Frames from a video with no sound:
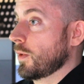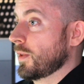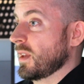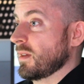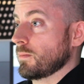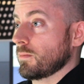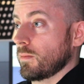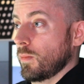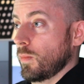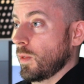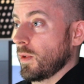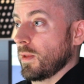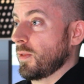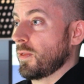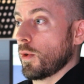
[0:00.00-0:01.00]
in within
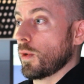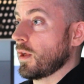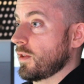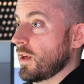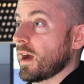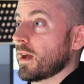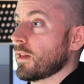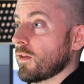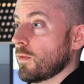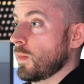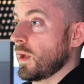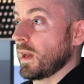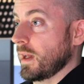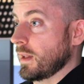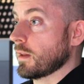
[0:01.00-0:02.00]
30
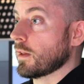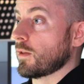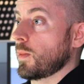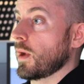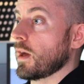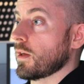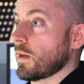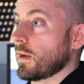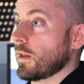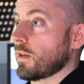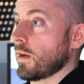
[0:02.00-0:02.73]
seconds of being in the space.